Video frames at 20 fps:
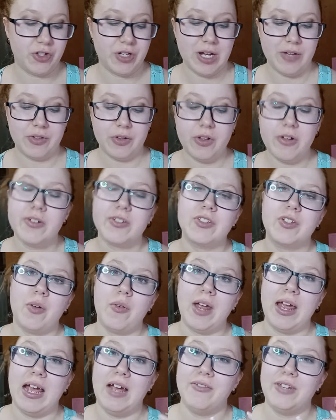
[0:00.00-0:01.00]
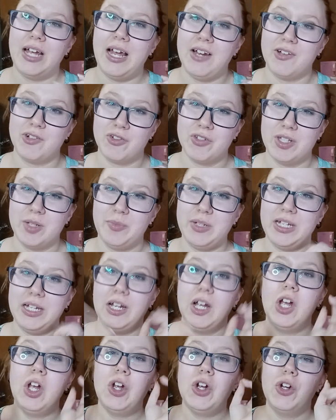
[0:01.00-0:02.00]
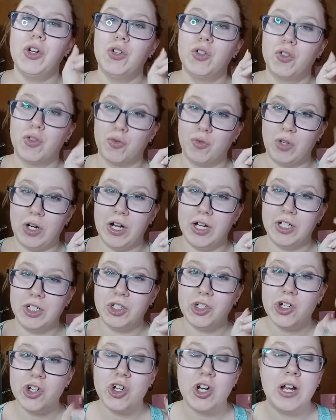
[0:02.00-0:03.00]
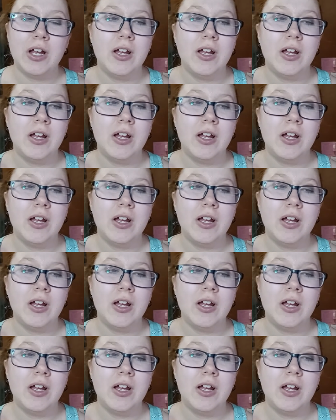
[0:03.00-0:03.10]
Now the looks don't have to actually be grunge.